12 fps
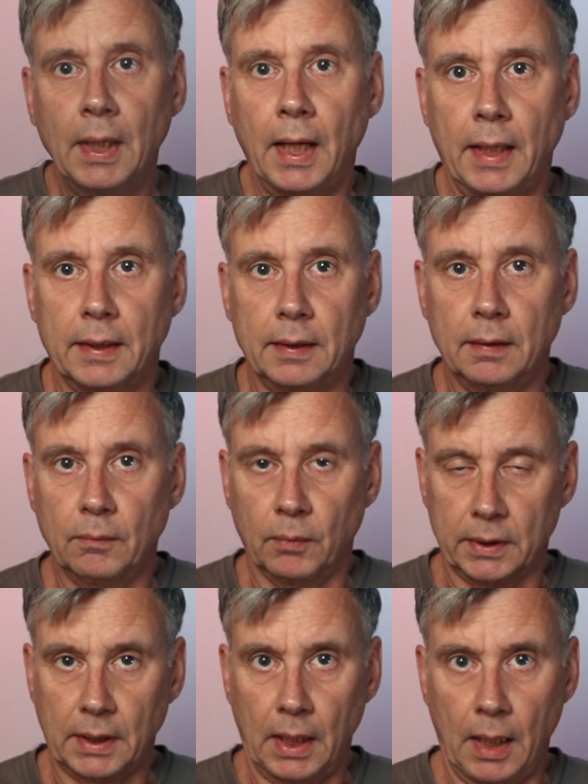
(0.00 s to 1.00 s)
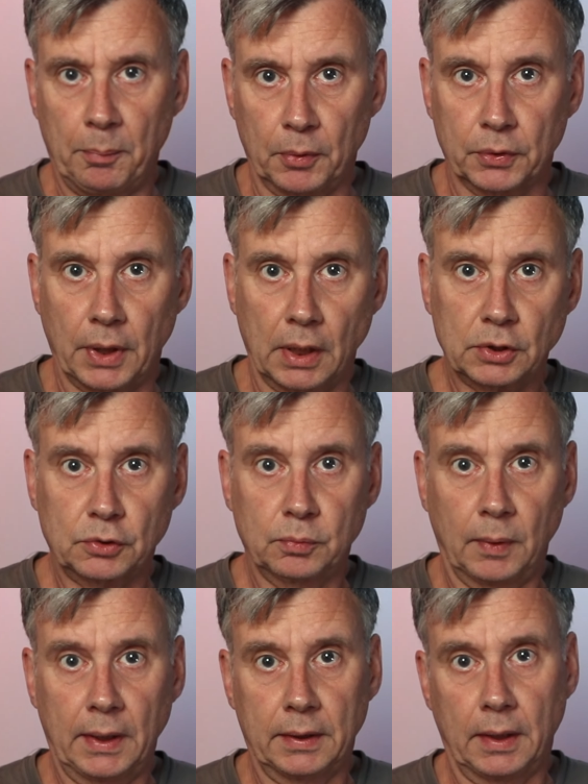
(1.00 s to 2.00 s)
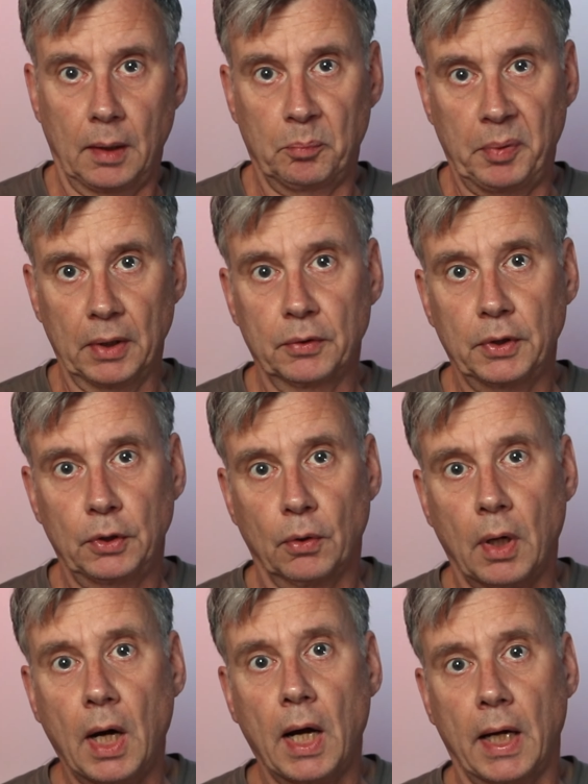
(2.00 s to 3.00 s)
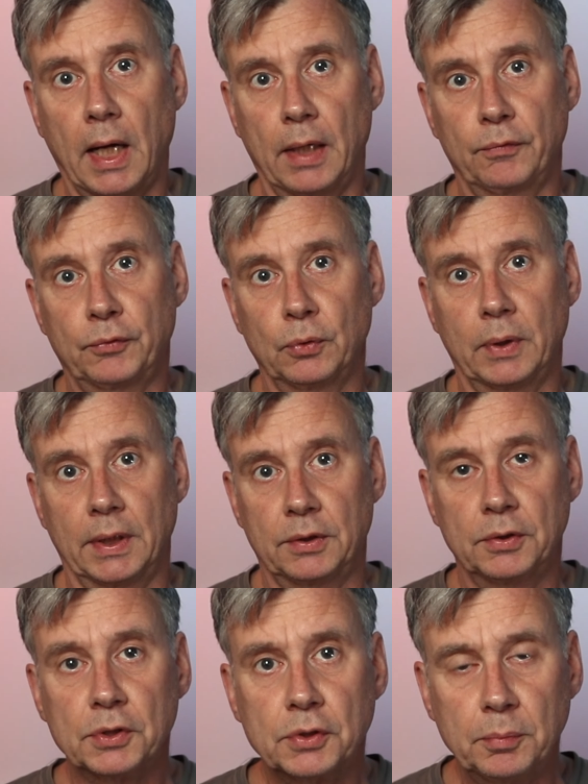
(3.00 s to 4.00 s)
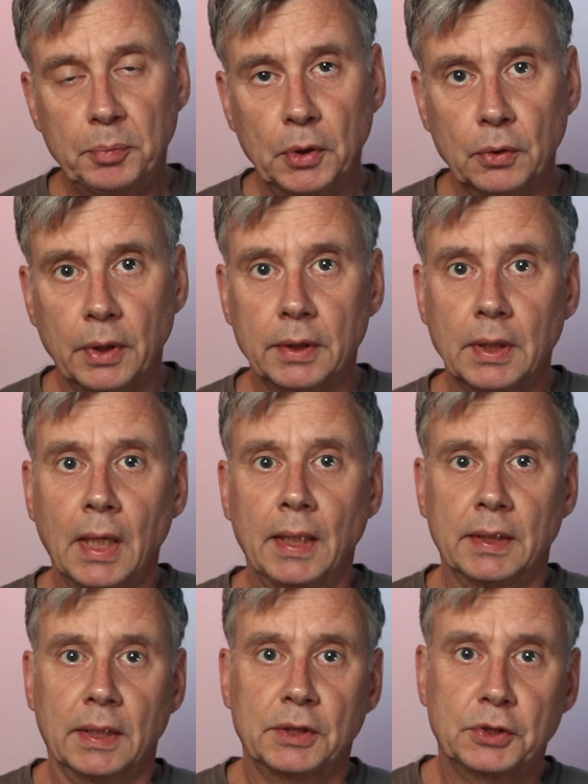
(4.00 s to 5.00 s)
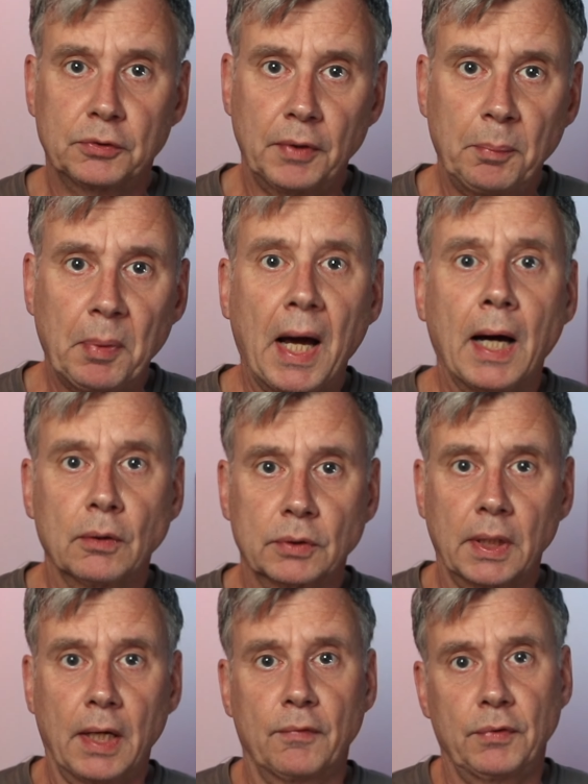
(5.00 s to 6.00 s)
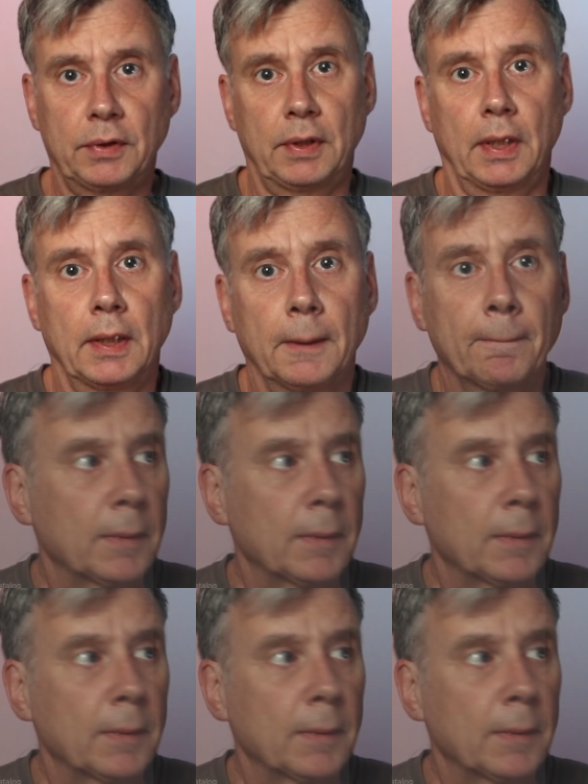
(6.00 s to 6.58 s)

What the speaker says: And what Apple does, when they're building your archive to get distributed, they strip out everything